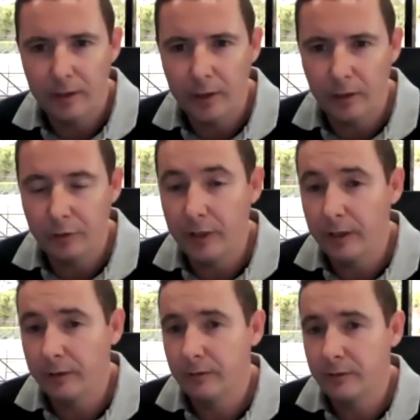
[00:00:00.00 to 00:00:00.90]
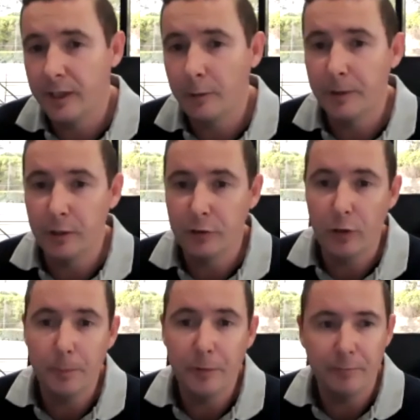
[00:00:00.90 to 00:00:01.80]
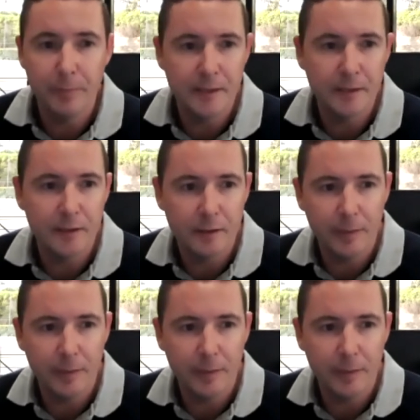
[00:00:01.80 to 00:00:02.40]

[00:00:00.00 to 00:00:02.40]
you know, trying to set up a disruptive business.